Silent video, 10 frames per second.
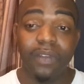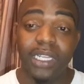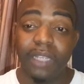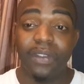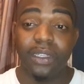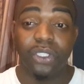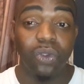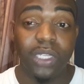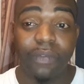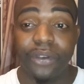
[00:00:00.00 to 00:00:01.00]
If you
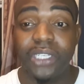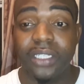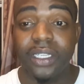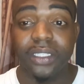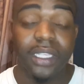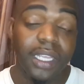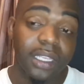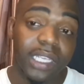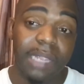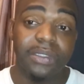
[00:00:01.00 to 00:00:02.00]
do live for Jesus,
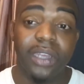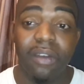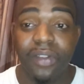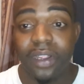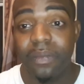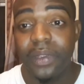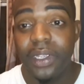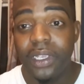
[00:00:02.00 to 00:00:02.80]
keep serving him.